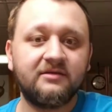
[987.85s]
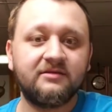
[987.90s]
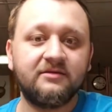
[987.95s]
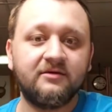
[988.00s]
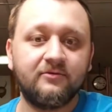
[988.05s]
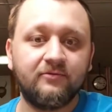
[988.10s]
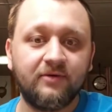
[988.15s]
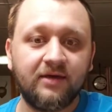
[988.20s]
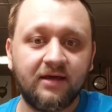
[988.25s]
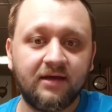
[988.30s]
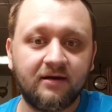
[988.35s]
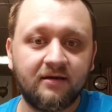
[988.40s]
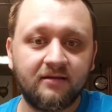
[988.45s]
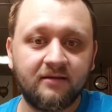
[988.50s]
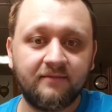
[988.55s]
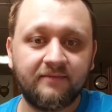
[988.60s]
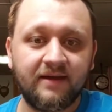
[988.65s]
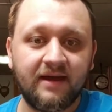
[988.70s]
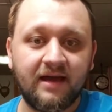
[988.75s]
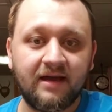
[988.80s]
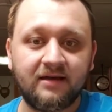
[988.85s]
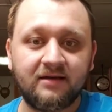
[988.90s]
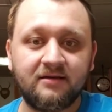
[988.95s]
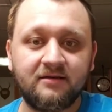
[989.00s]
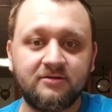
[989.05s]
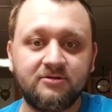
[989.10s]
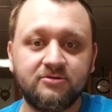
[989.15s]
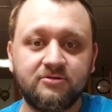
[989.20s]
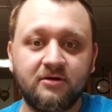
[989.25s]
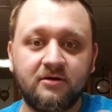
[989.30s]
the wing on the back
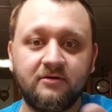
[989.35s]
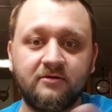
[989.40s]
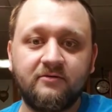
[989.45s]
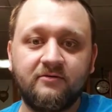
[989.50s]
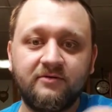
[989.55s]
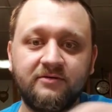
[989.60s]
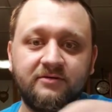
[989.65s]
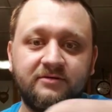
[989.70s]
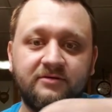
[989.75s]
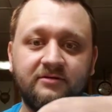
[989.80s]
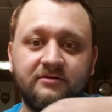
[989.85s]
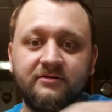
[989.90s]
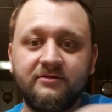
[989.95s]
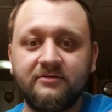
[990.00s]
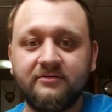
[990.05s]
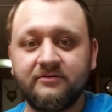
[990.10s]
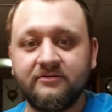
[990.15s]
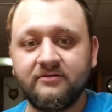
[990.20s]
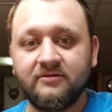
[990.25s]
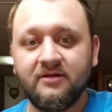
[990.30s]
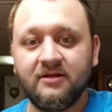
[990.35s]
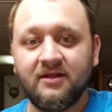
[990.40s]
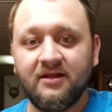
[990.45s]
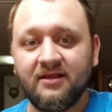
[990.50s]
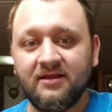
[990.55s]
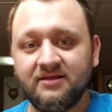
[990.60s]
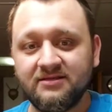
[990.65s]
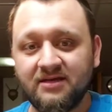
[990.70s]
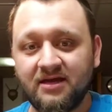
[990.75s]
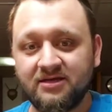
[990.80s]
trunk with the little,
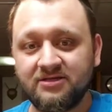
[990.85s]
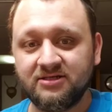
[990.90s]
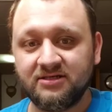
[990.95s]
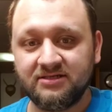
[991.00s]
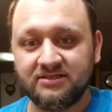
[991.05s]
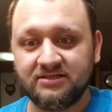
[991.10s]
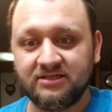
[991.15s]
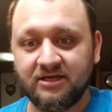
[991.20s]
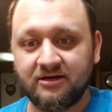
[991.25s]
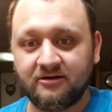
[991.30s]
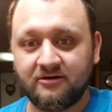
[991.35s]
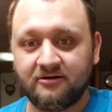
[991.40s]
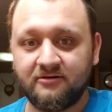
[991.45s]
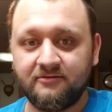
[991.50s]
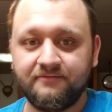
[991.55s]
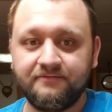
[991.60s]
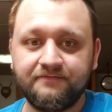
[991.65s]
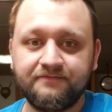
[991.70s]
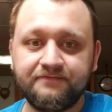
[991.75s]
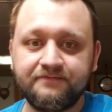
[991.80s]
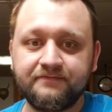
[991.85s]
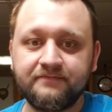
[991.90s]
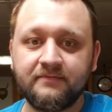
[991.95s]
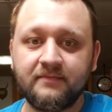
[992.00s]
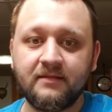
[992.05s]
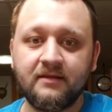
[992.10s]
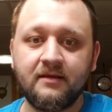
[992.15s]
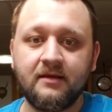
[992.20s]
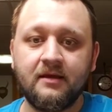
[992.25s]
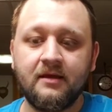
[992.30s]
it's actually a sticker.
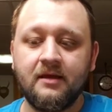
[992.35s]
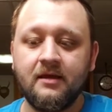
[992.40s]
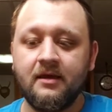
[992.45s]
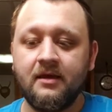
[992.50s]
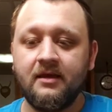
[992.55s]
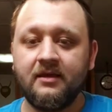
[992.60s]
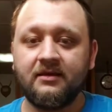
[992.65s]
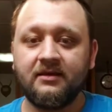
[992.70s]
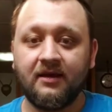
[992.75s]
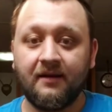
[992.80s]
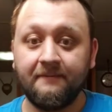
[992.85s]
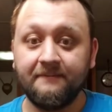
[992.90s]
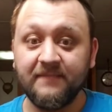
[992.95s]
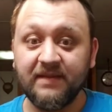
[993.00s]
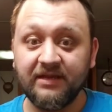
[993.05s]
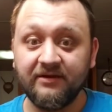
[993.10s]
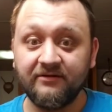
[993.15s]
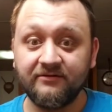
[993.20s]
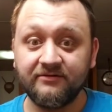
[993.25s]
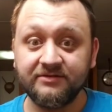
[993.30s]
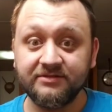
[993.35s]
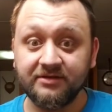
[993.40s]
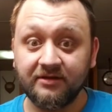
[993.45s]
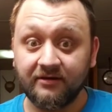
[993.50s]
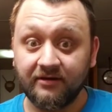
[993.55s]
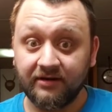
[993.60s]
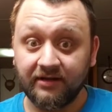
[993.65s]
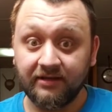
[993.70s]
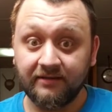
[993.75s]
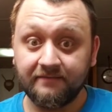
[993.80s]
Got mirrors
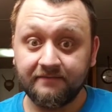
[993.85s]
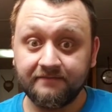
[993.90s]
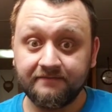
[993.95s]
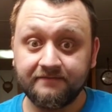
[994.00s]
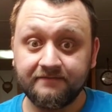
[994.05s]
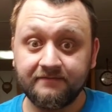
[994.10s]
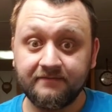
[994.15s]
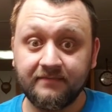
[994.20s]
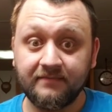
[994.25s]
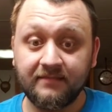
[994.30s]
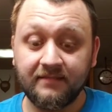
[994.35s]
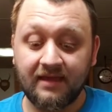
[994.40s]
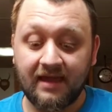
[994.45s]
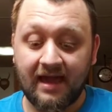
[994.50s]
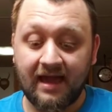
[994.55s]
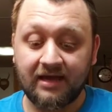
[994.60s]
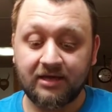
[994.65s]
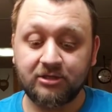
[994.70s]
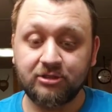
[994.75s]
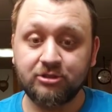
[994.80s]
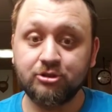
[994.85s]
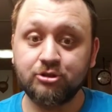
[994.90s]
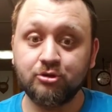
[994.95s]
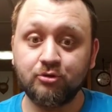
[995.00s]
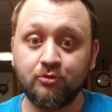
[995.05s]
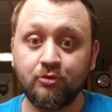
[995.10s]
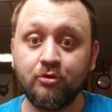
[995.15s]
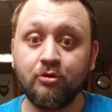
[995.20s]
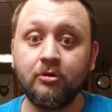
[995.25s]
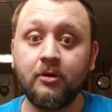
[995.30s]
on it.
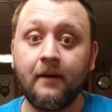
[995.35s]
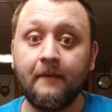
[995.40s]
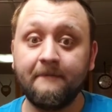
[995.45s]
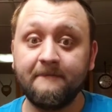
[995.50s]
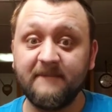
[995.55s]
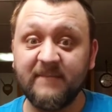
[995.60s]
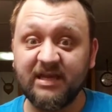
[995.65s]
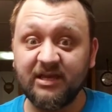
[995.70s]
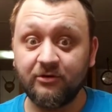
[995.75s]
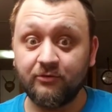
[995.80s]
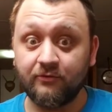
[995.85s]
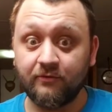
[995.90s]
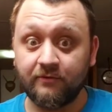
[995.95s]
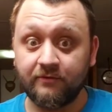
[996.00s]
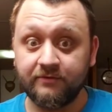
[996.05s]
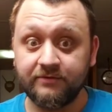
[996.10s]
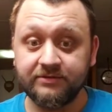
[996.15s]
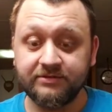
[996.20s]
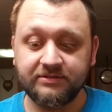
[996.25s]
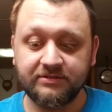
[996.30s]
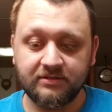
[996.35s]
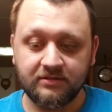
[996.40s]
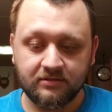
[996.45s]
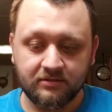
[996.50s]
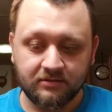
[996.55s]
Actual mirrors.